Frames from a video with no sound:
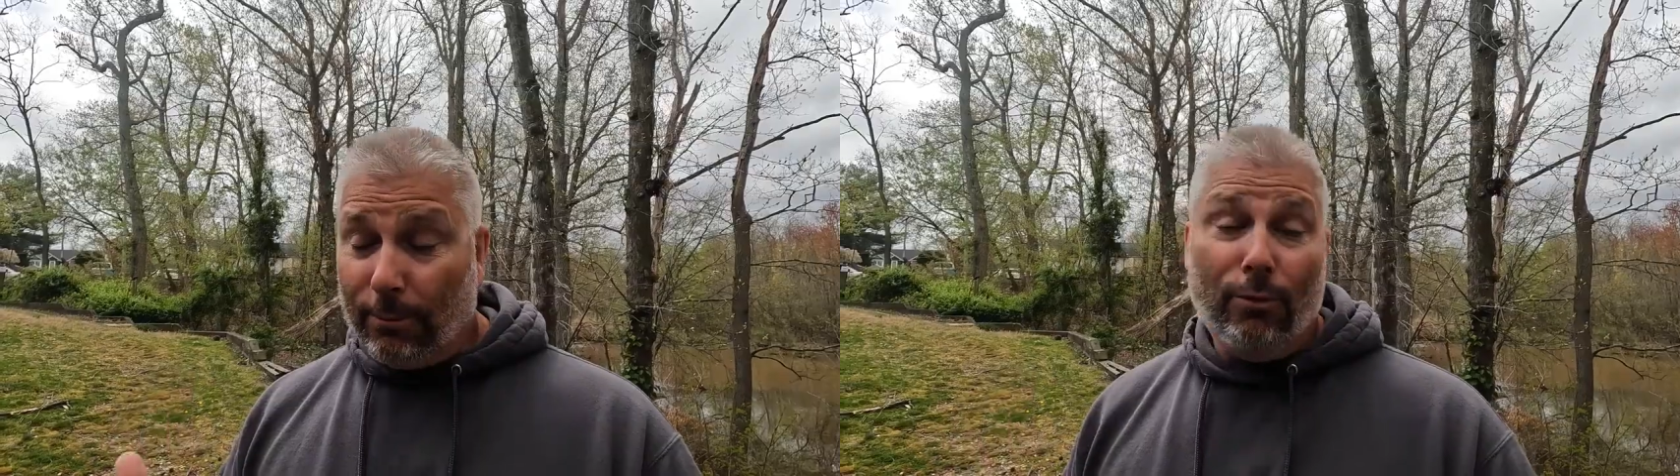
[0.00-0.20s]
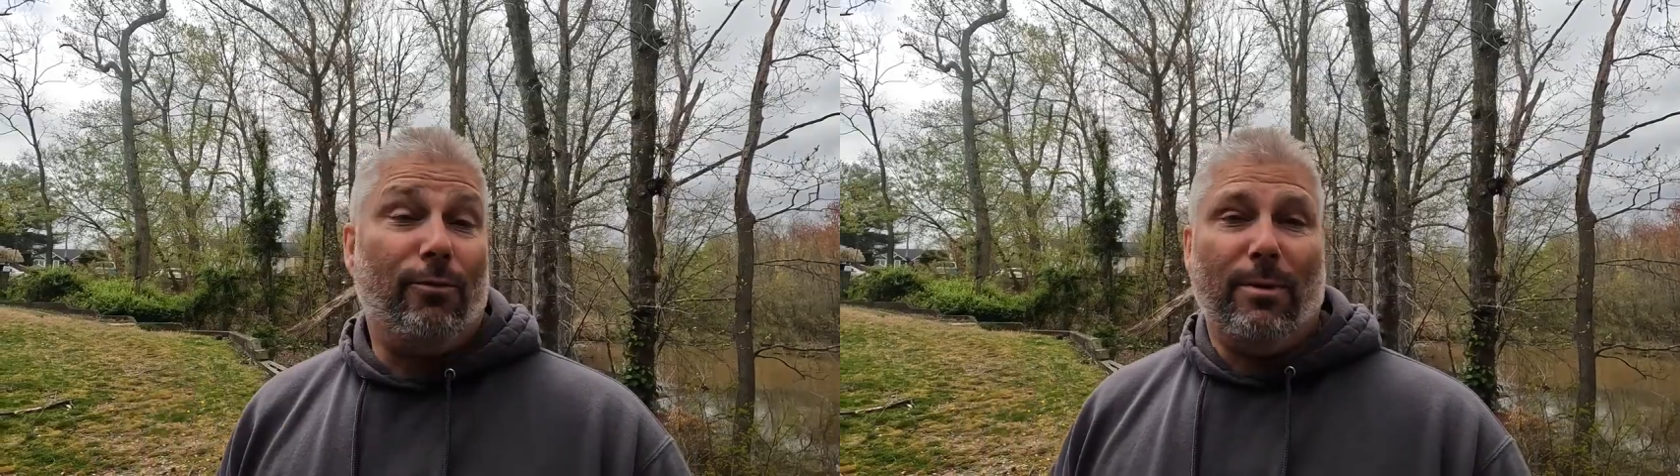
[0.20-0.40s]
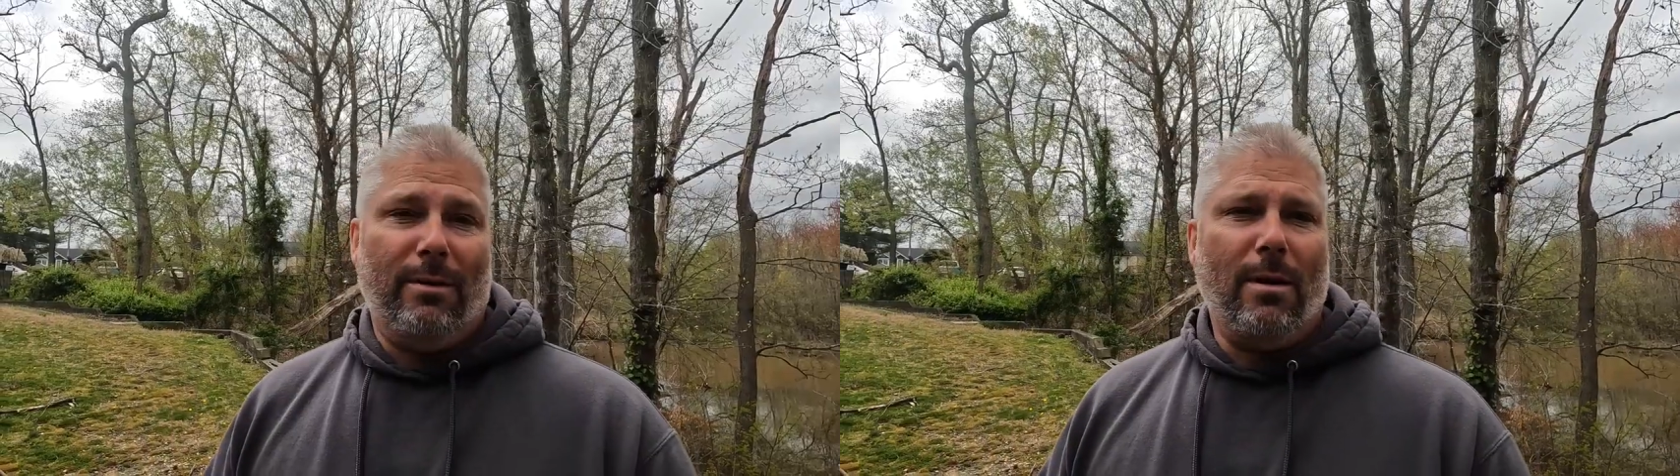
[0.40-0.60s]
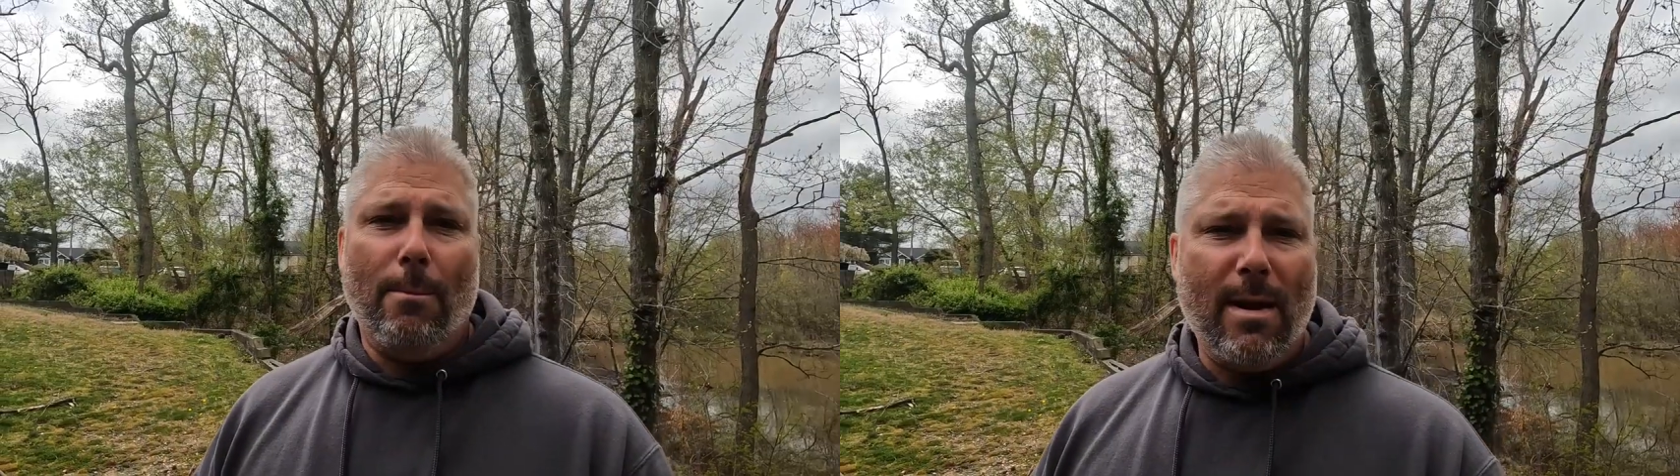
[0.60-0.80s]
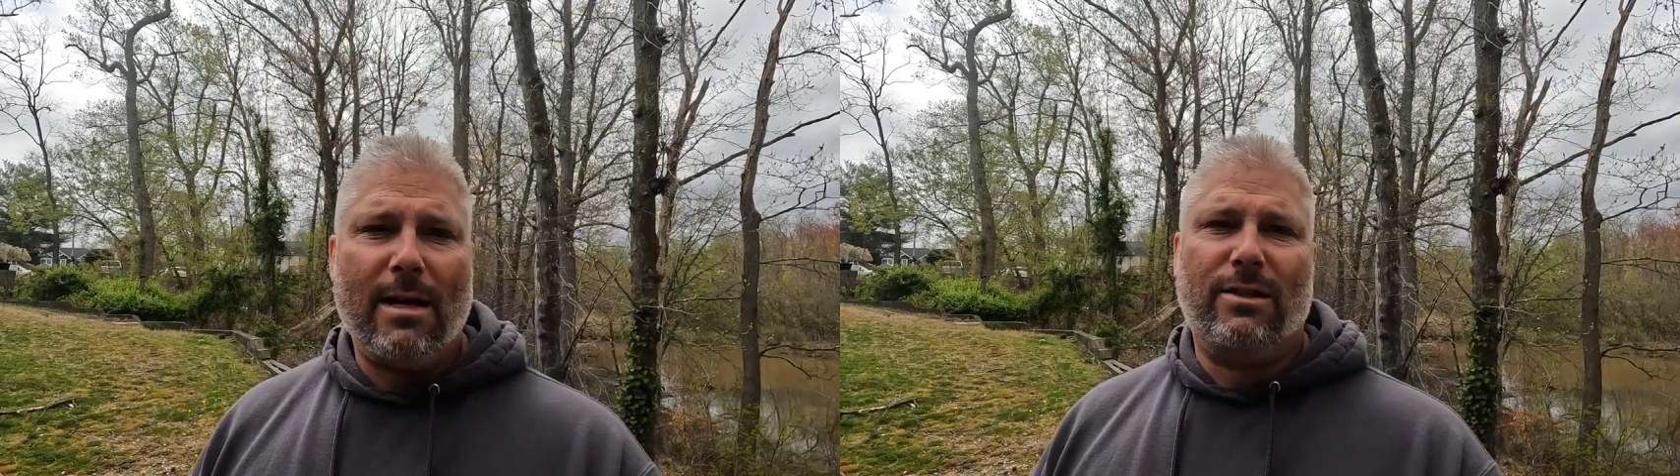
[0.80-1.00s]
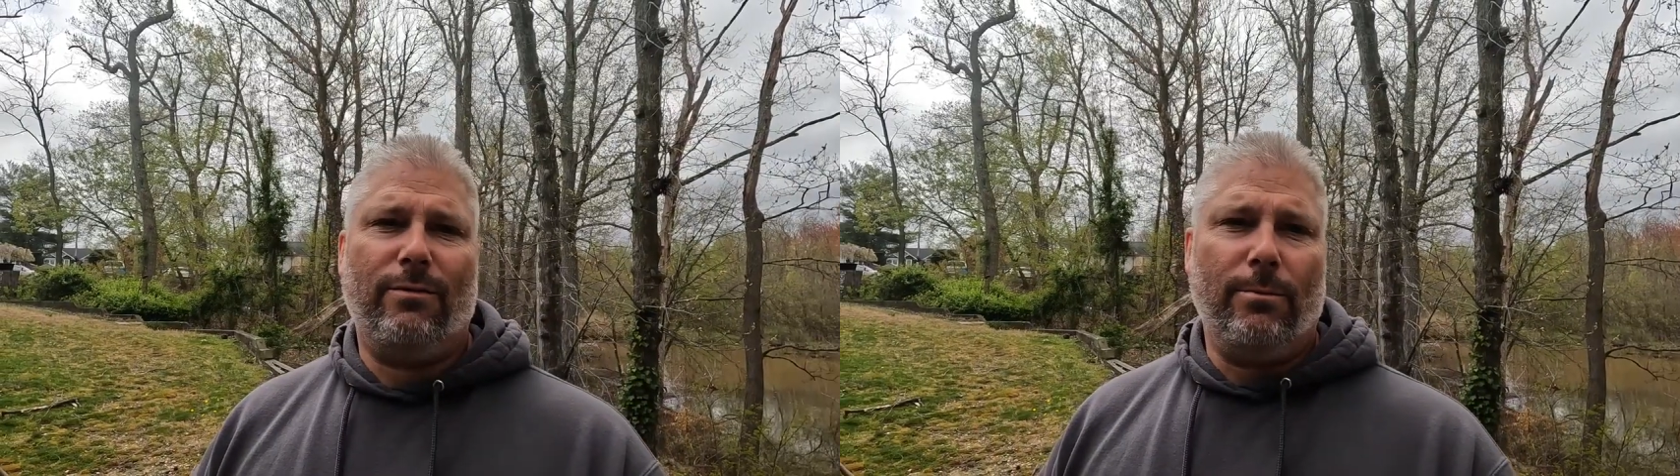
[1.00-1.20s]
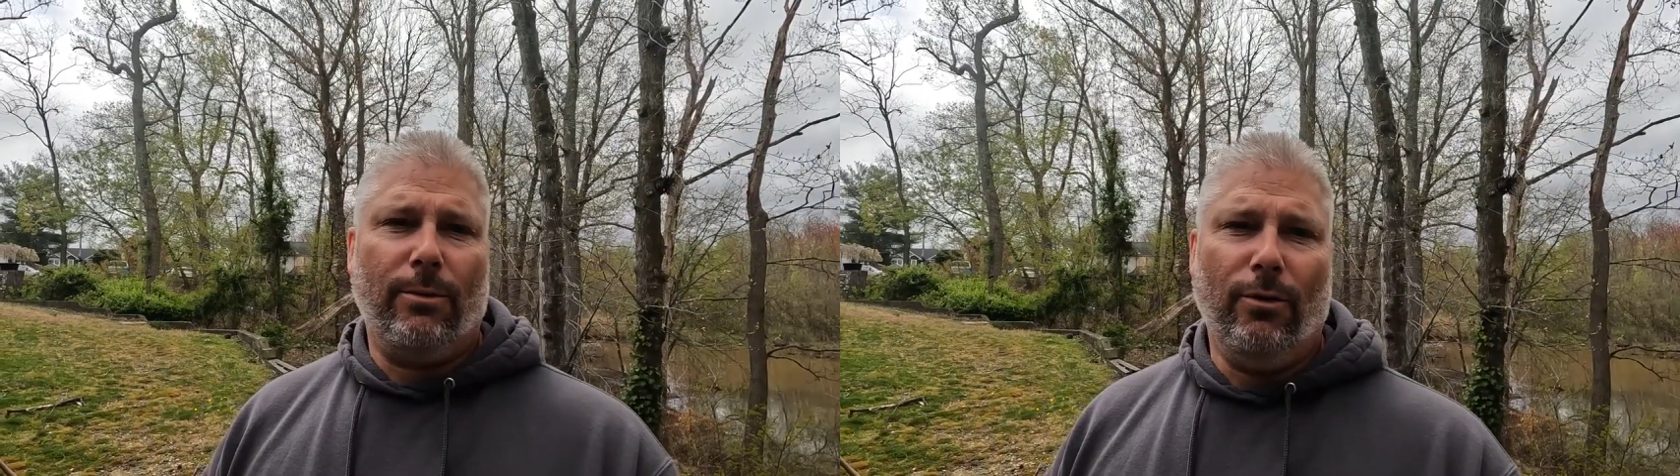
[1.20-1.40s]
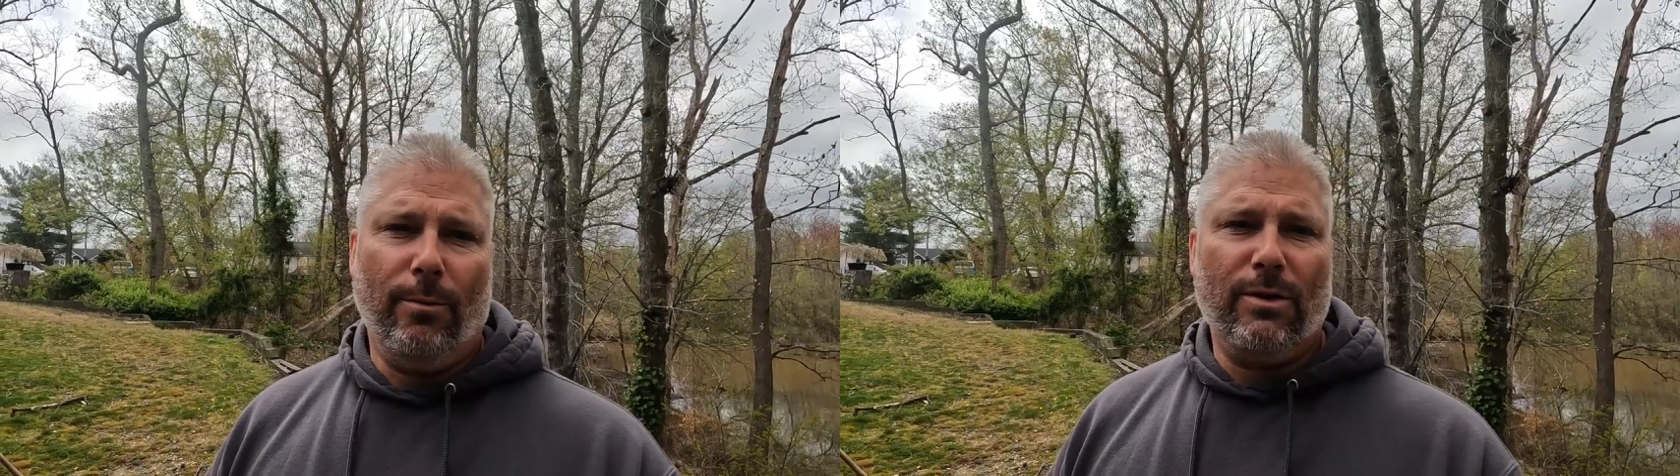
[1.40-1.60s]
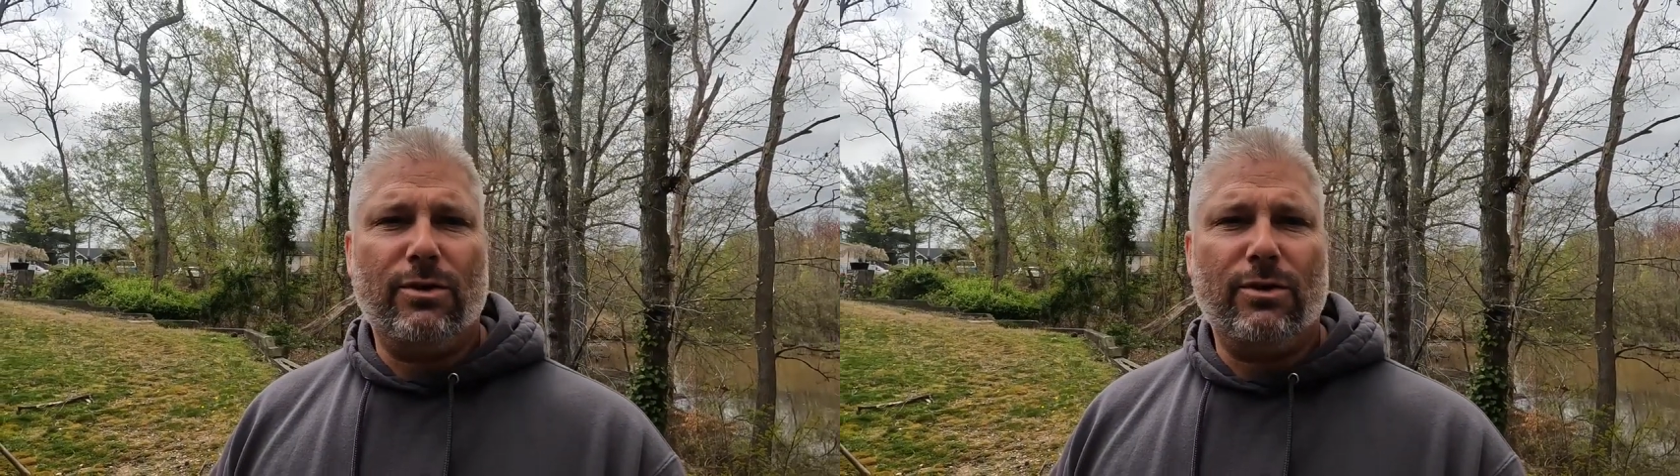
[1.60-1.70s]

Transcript: improvement, a massive improvement.